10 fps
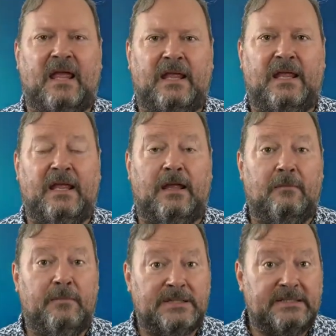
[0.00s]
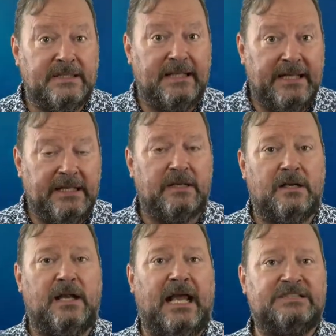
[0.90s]
Uh, but
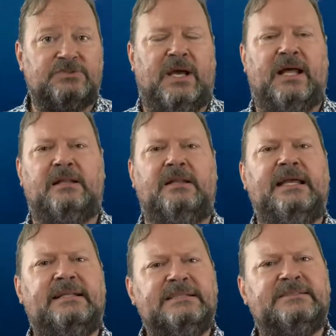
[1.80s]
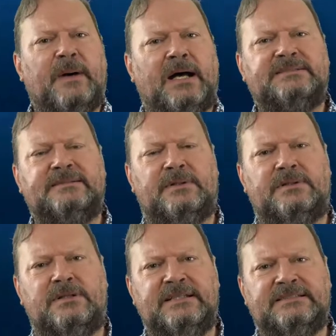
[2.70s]
here as well, it is possible
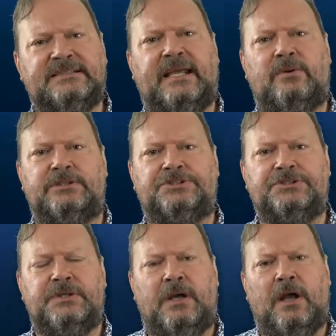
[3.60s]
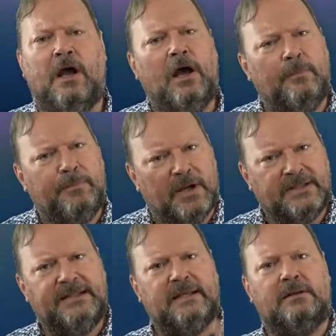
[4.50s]
to distinguish a
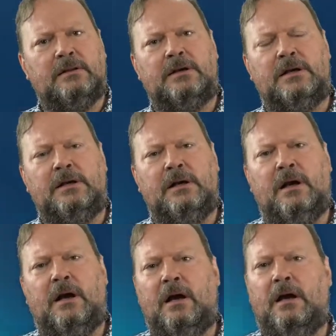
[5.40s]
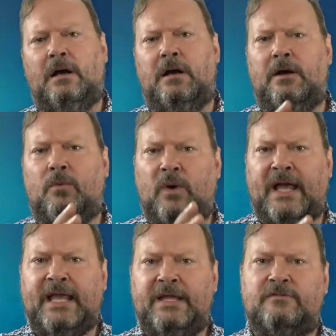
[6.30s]
particular uh,
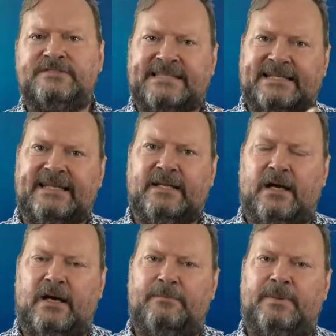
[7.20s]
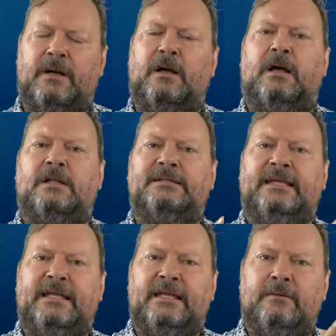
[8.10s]
way of setting up
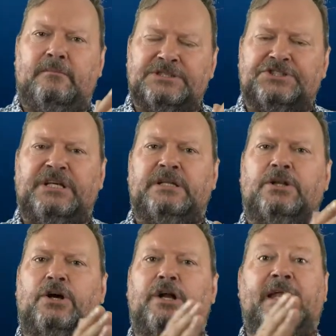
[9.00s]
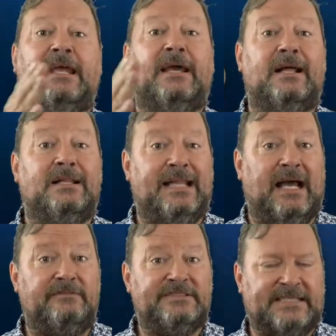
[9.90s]
the machine learning
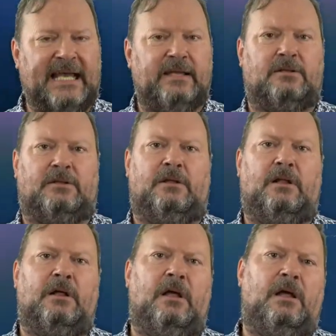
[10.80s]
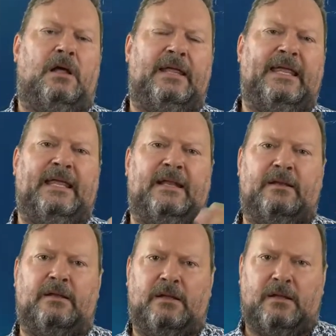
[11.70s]
life cycle uh,
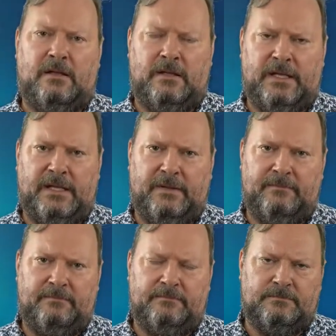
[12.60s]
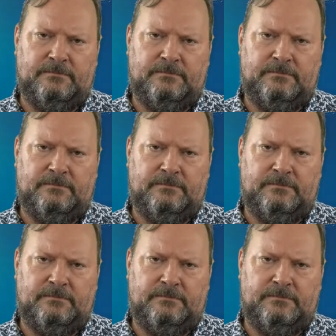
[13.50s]
in um,